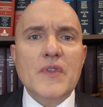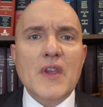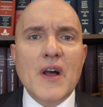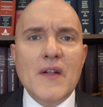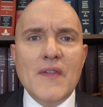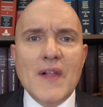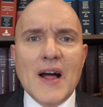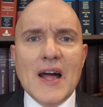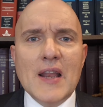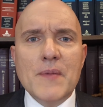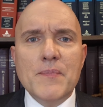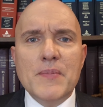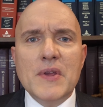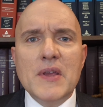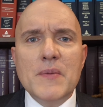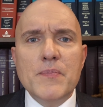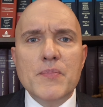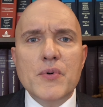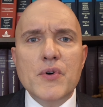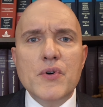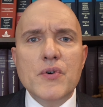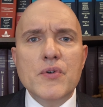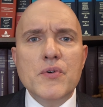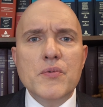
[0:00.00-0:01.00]
A lot of
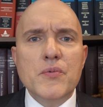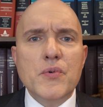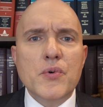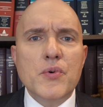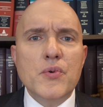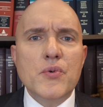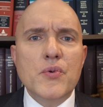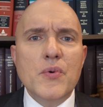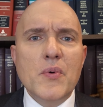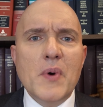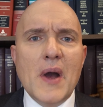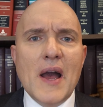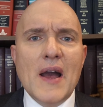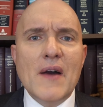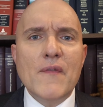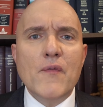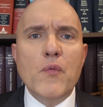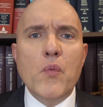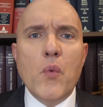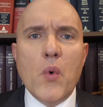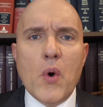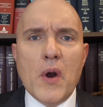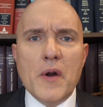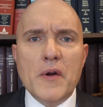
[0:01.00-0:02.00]
people who
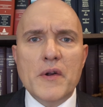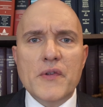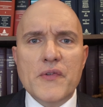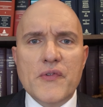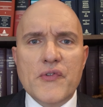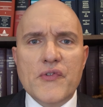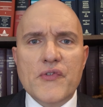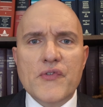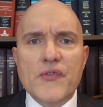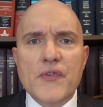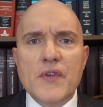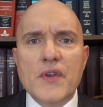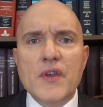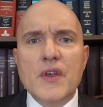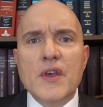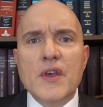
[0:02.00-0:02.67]
have warrants,